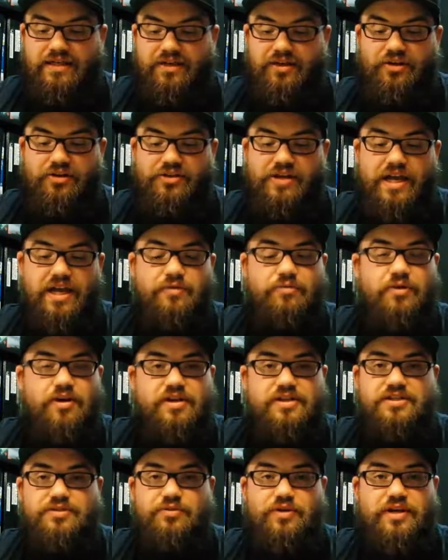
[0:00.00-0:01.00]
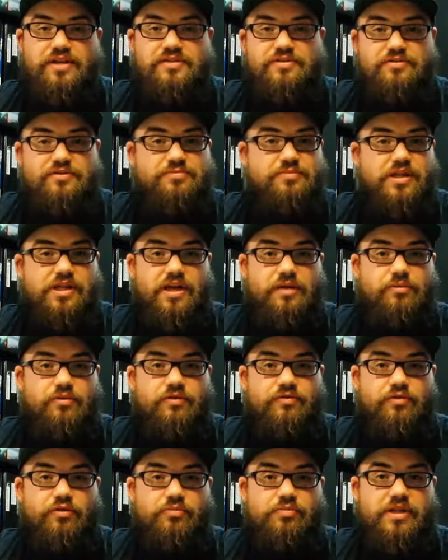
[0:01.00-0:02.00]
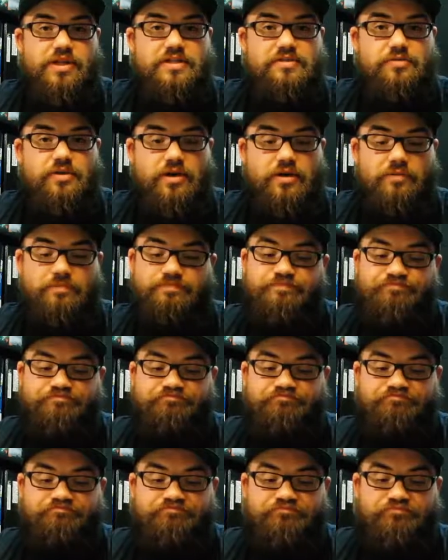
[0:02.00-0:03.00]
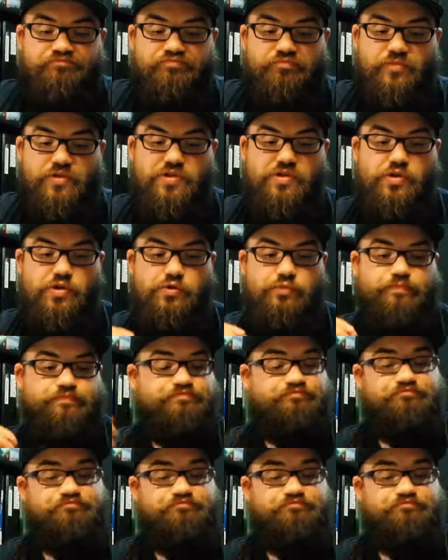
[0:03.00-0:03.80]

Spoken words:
Call the Gatewatch so I can search my library for a Planeswalker. So,